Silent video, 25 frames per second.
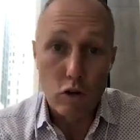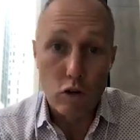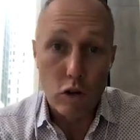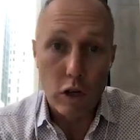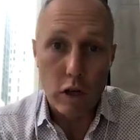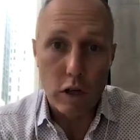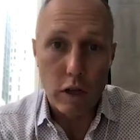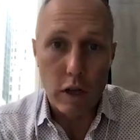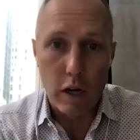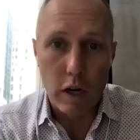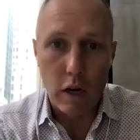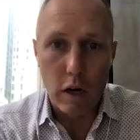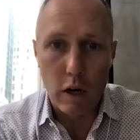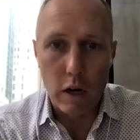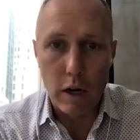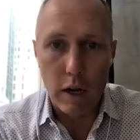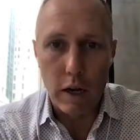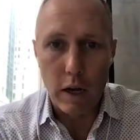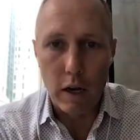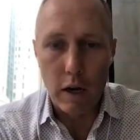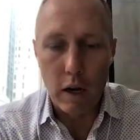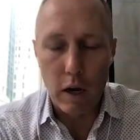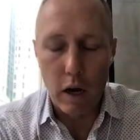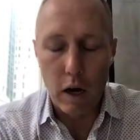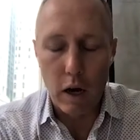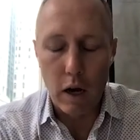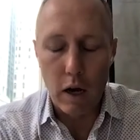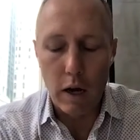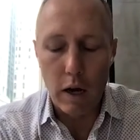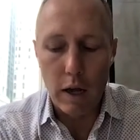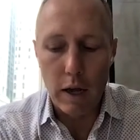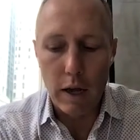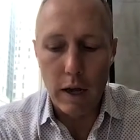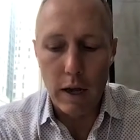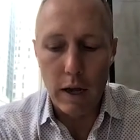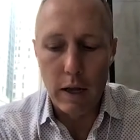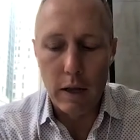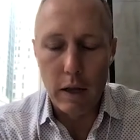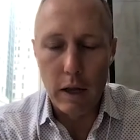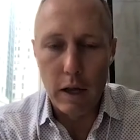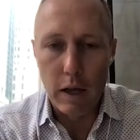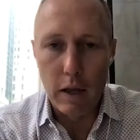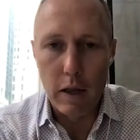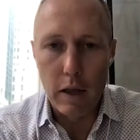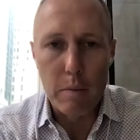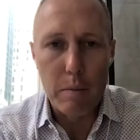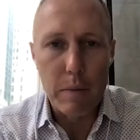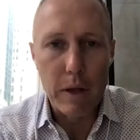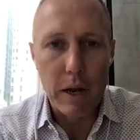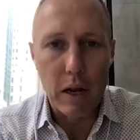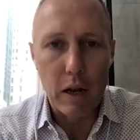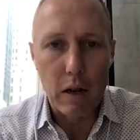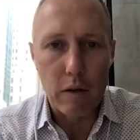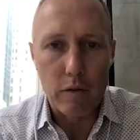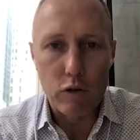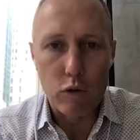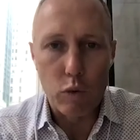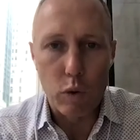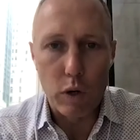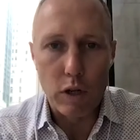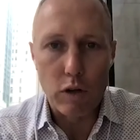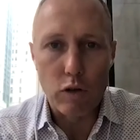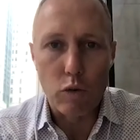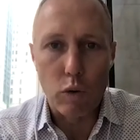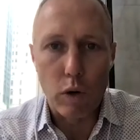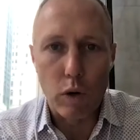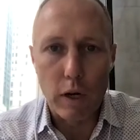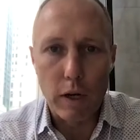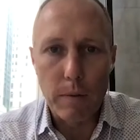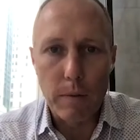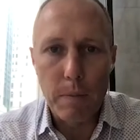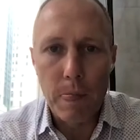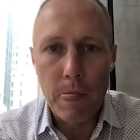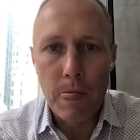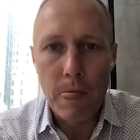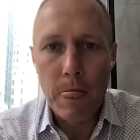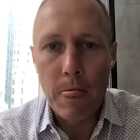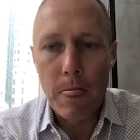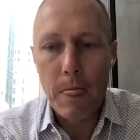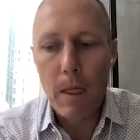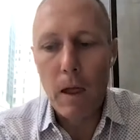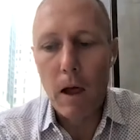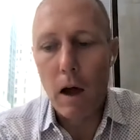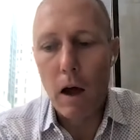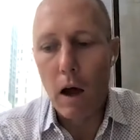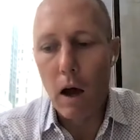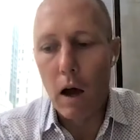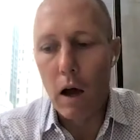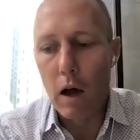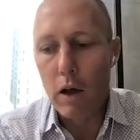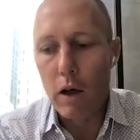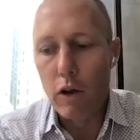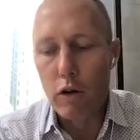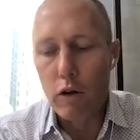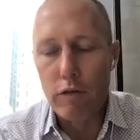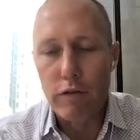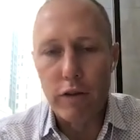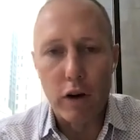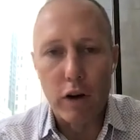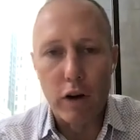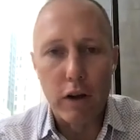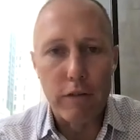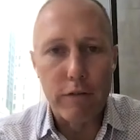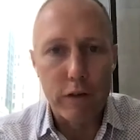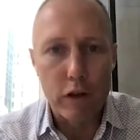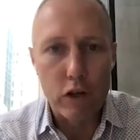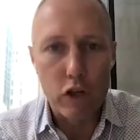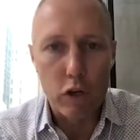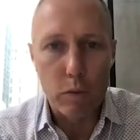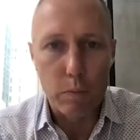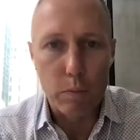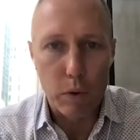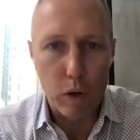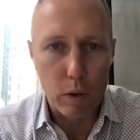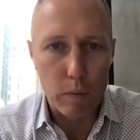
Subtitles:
drilling there in the middle of 2020. You know, very efficient